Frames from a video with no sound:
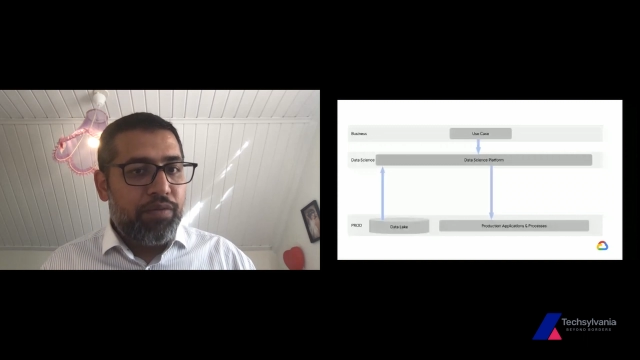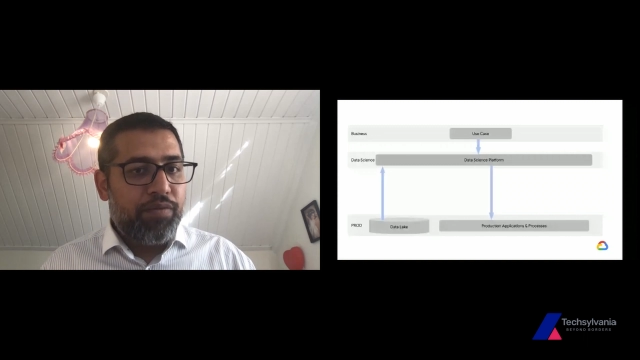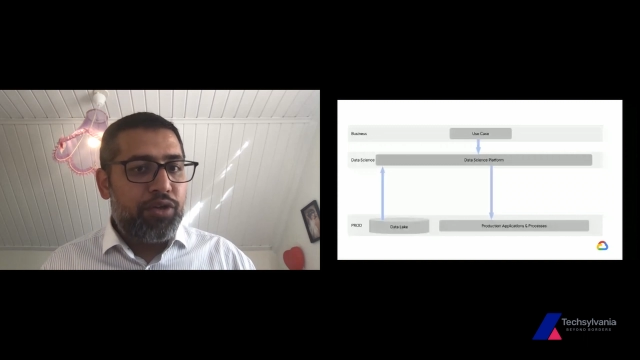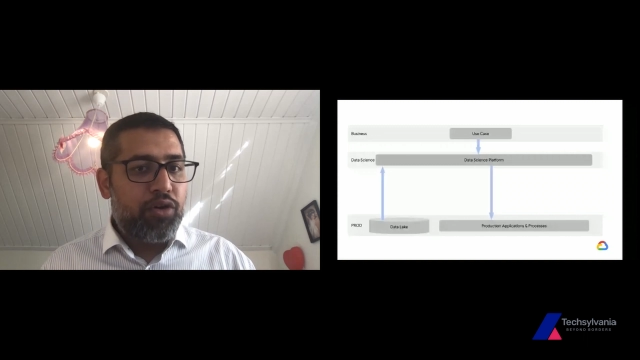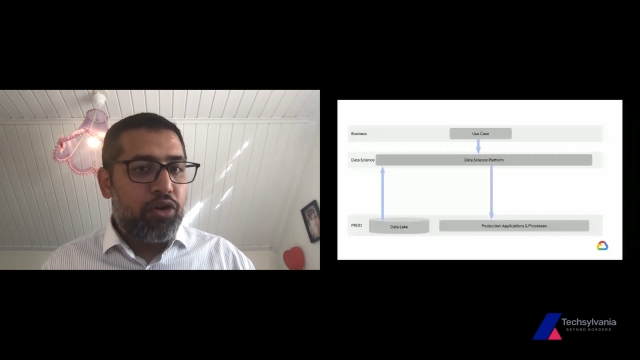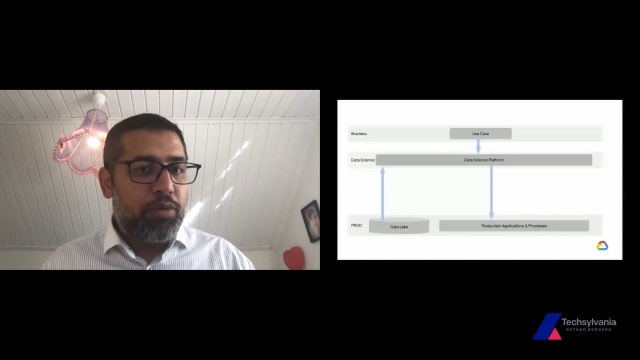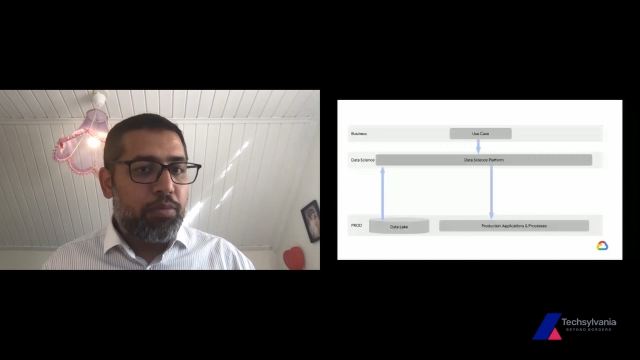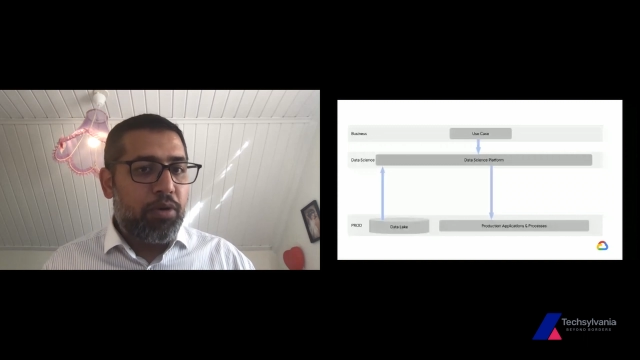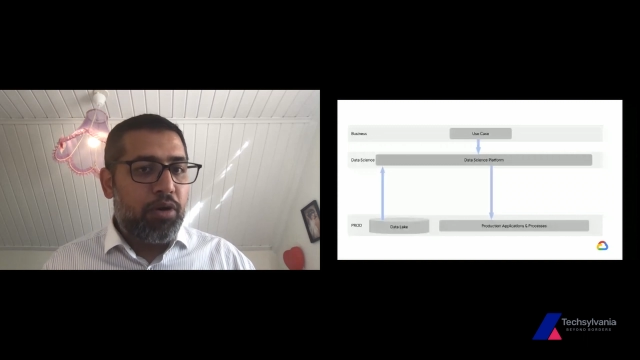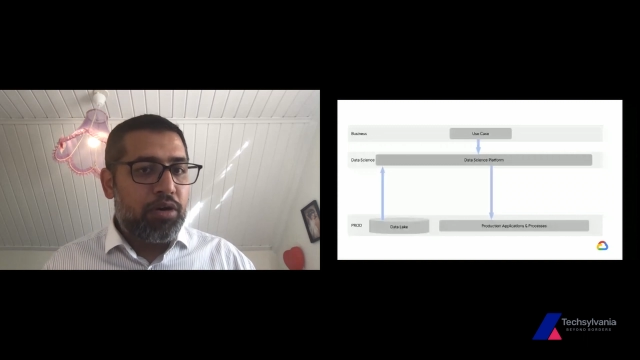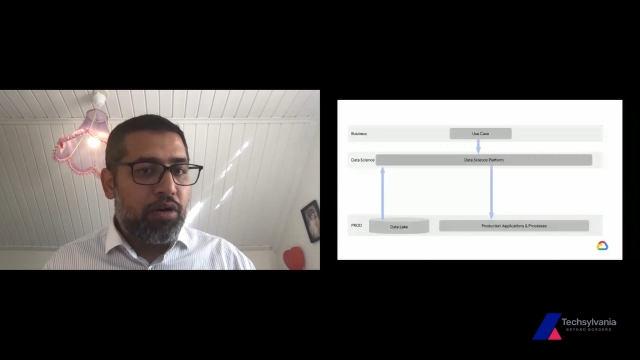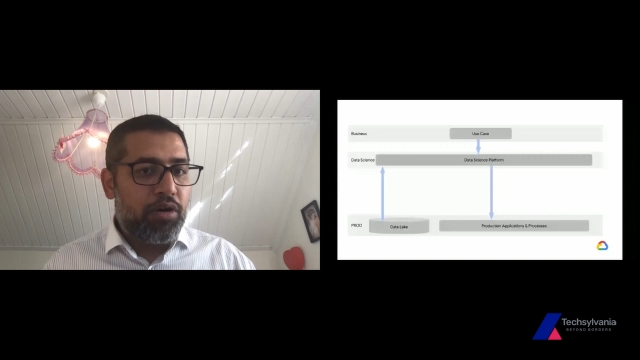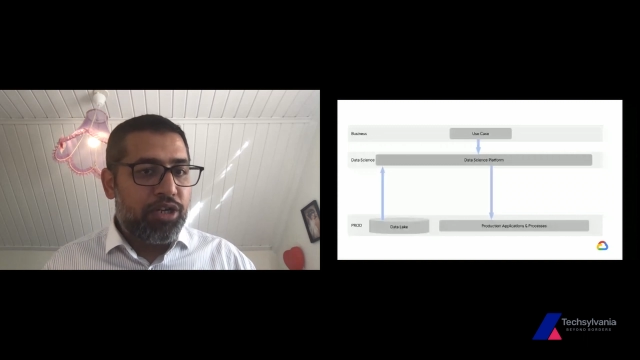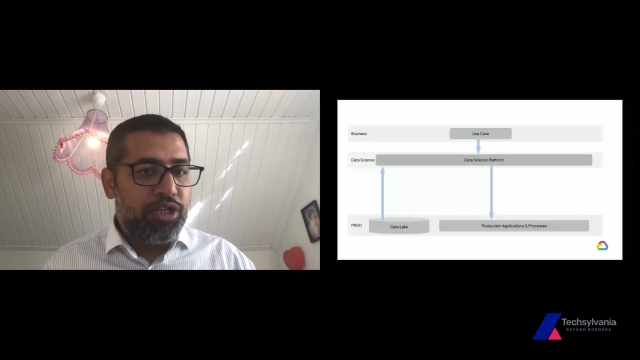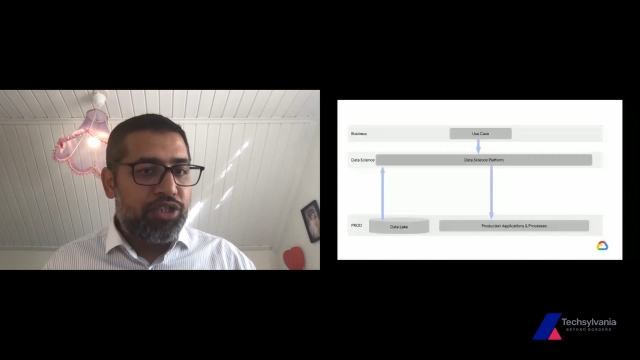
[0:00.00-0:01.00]
We talked about
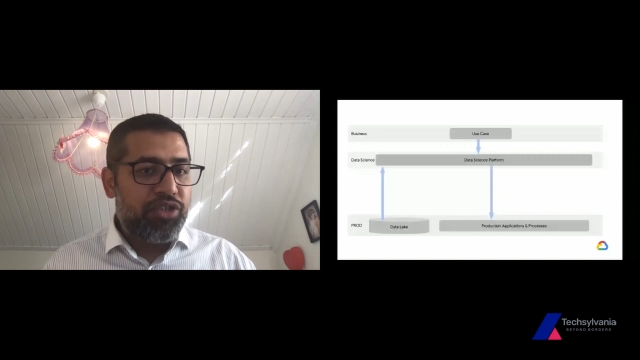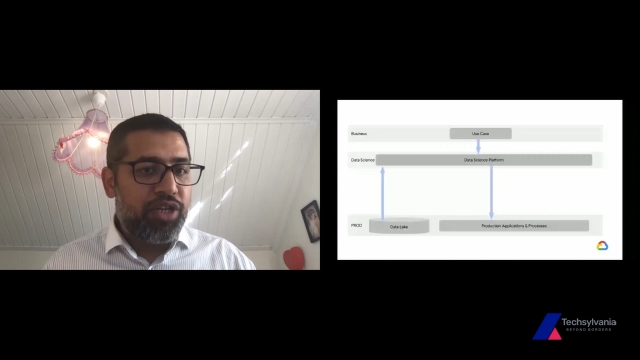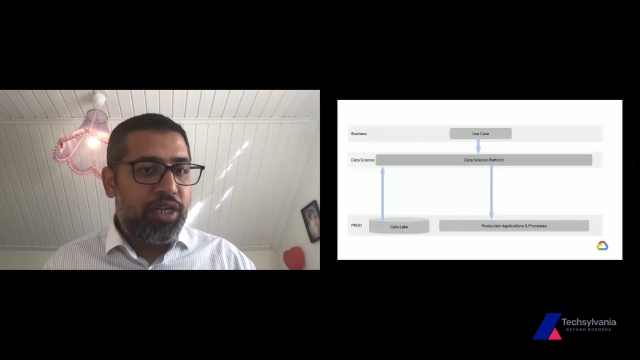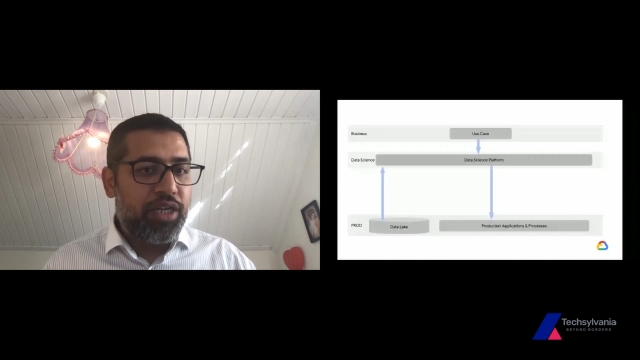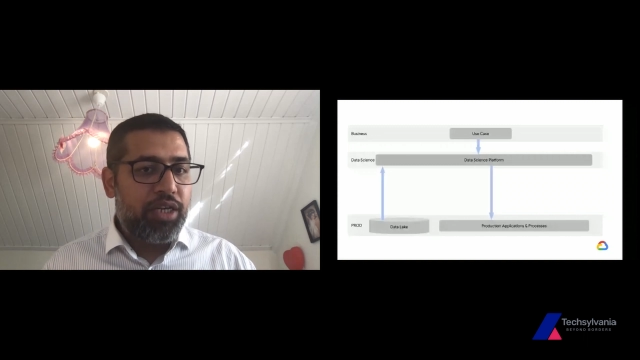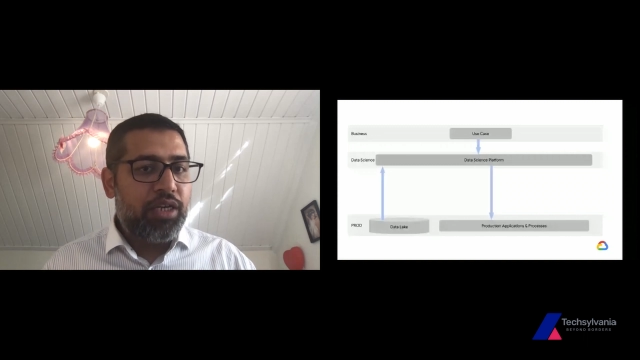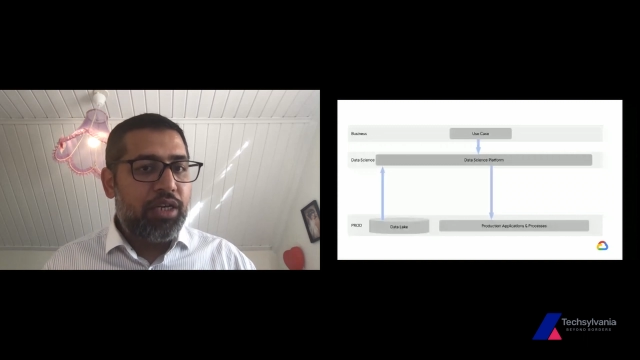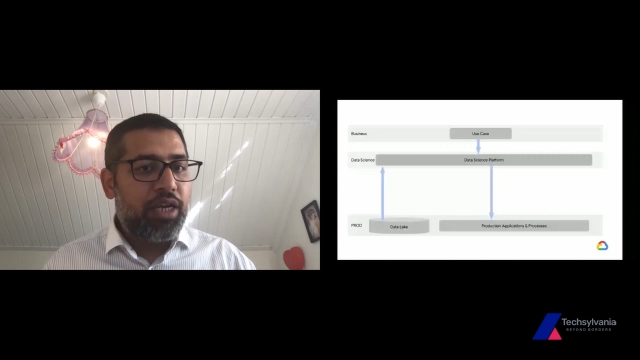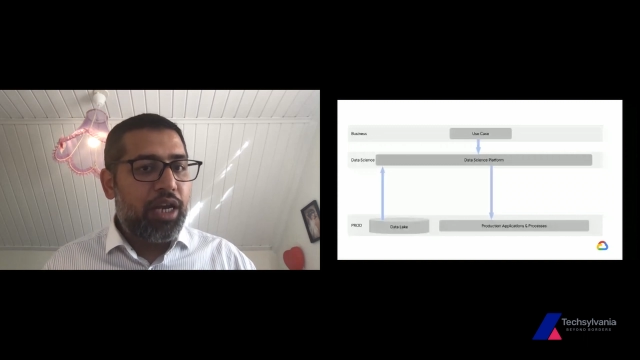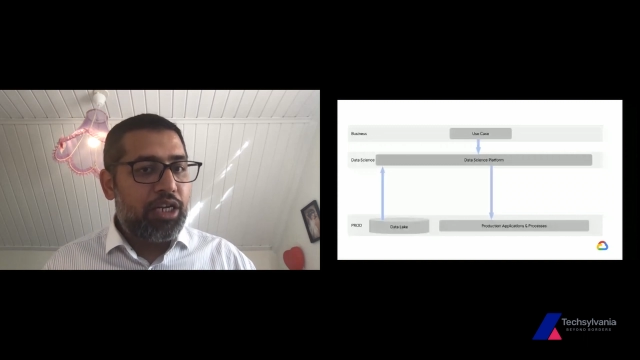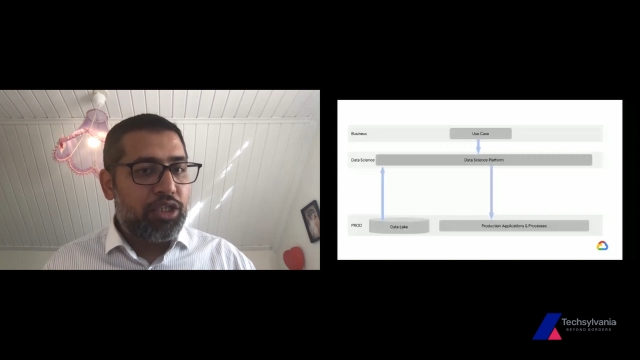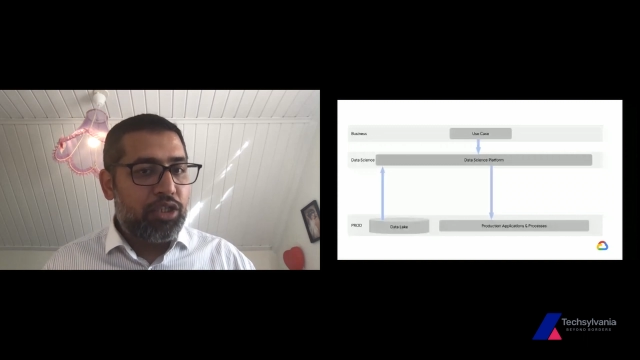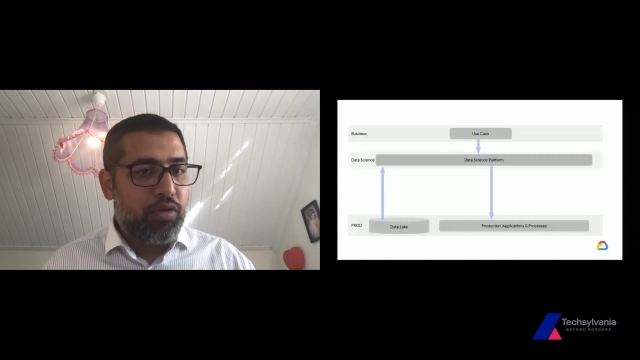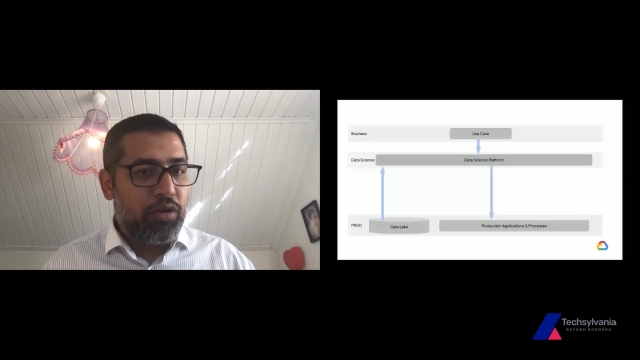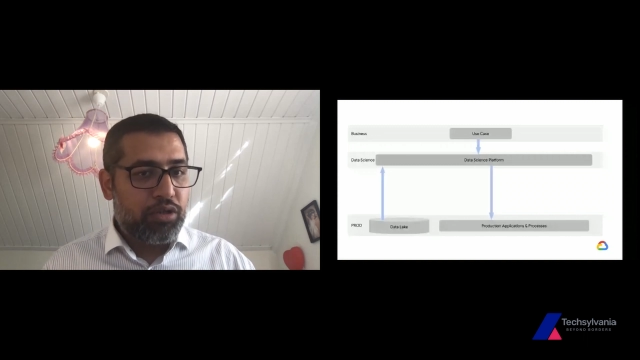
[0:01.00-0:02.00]
content training, and
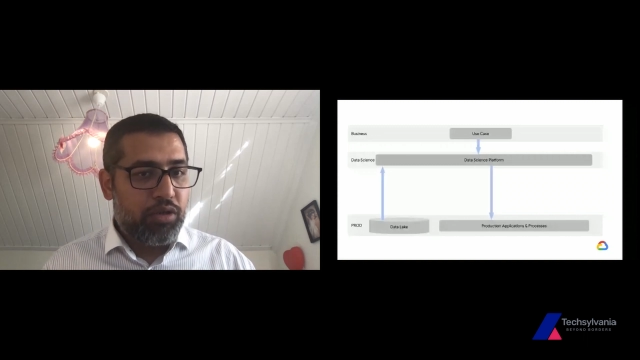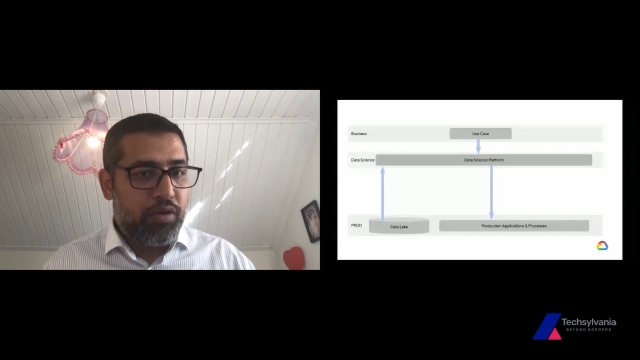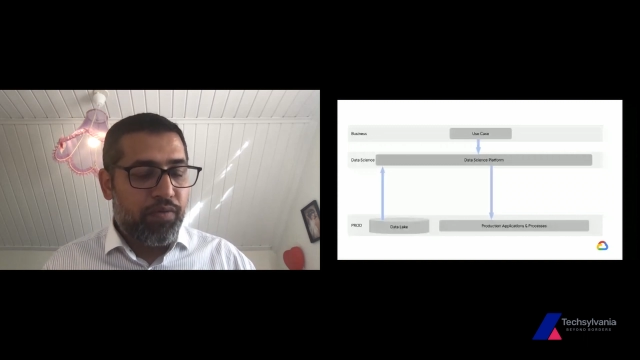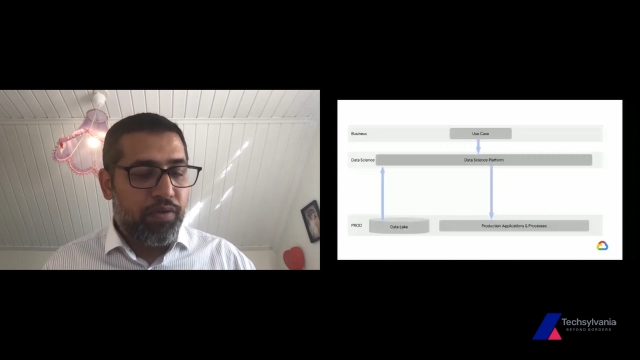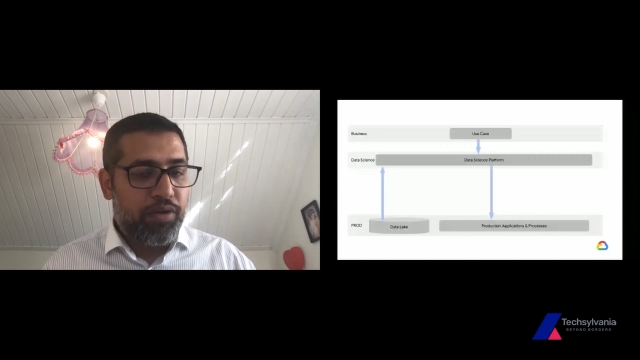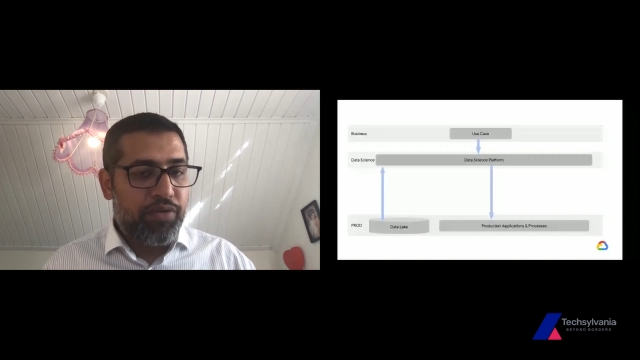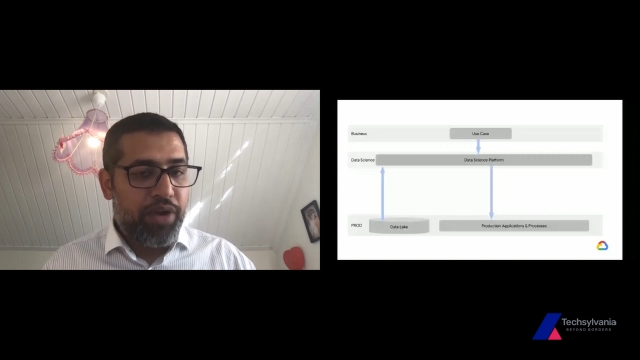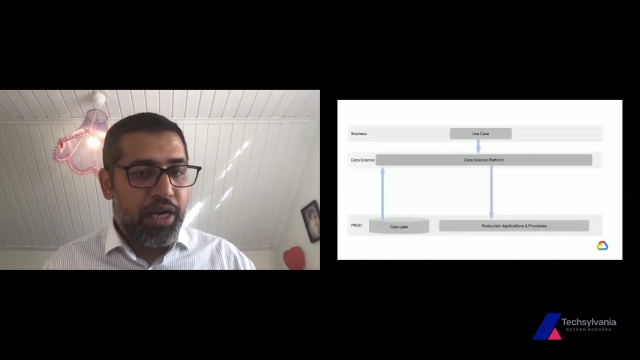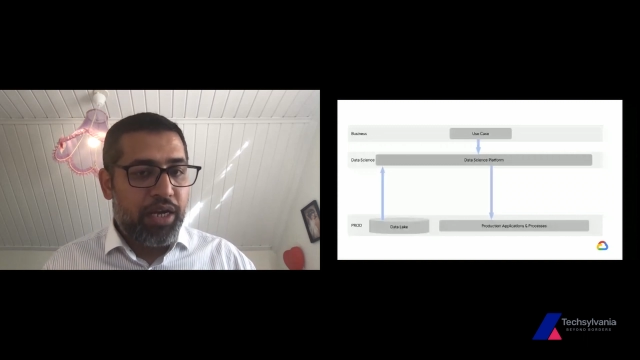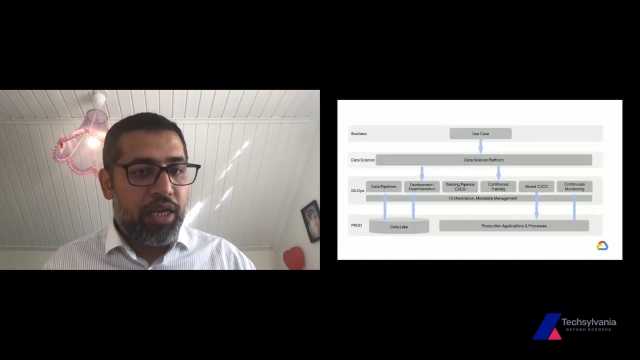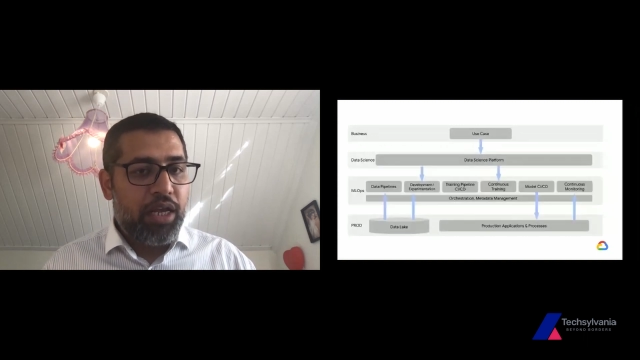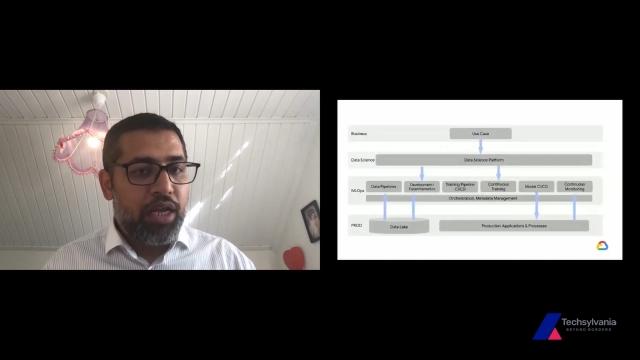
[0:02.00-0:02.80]
so on and so forth. Right.